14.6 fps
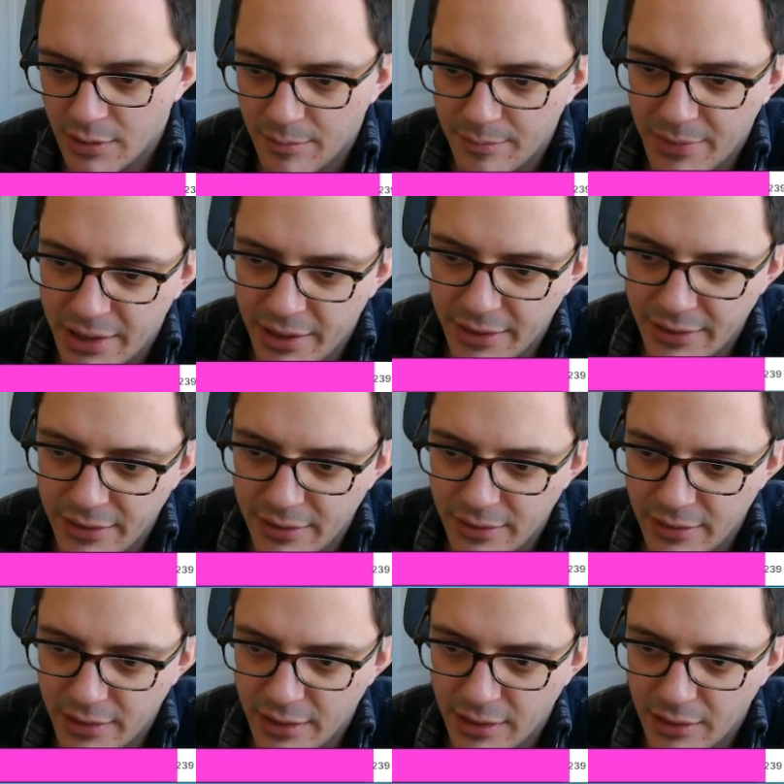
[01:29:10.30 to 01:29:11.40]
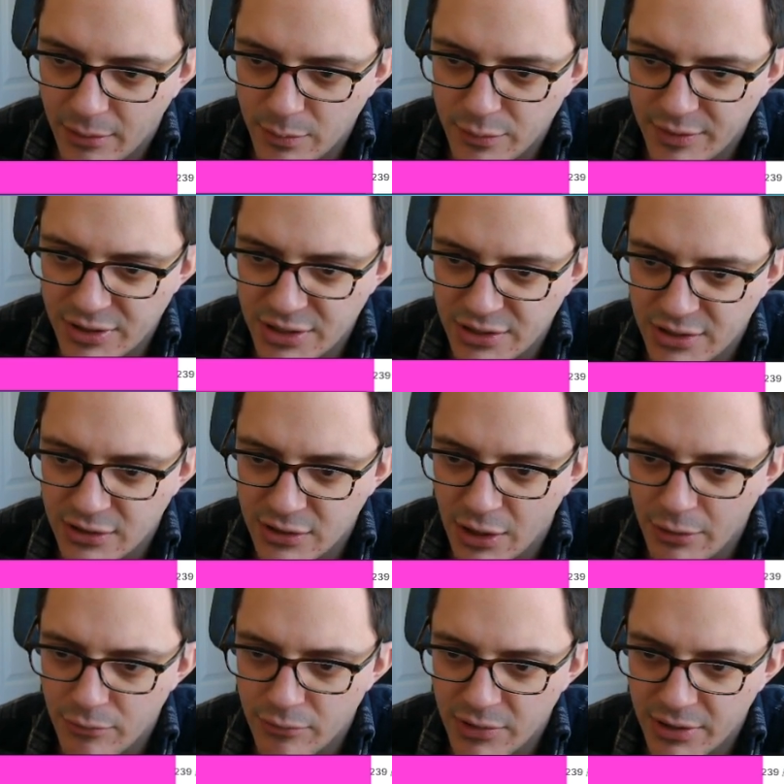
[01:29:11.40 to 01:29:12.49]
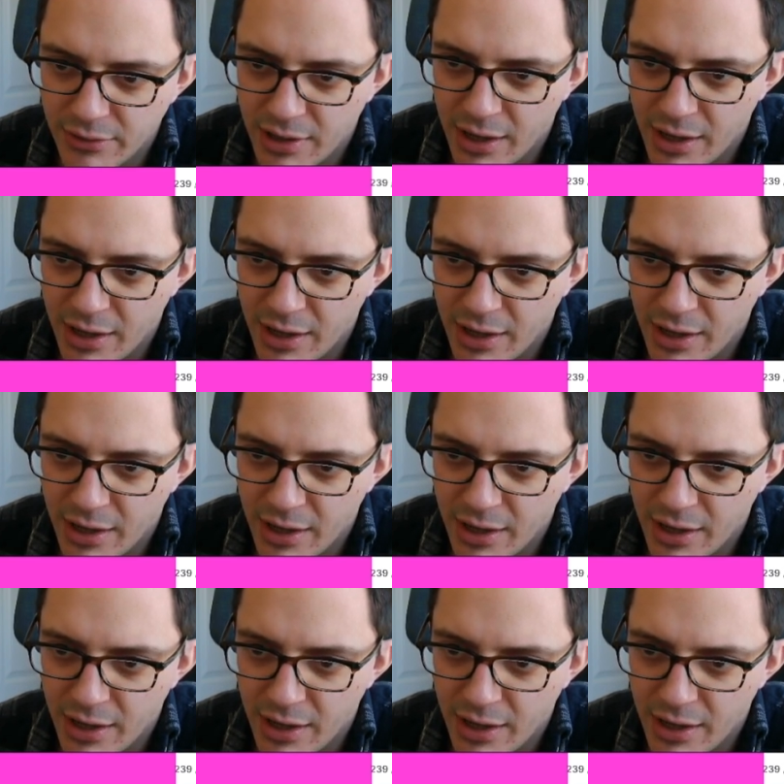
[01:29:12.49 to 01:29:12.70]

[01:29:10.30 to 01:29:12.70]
But then the observation is there's no real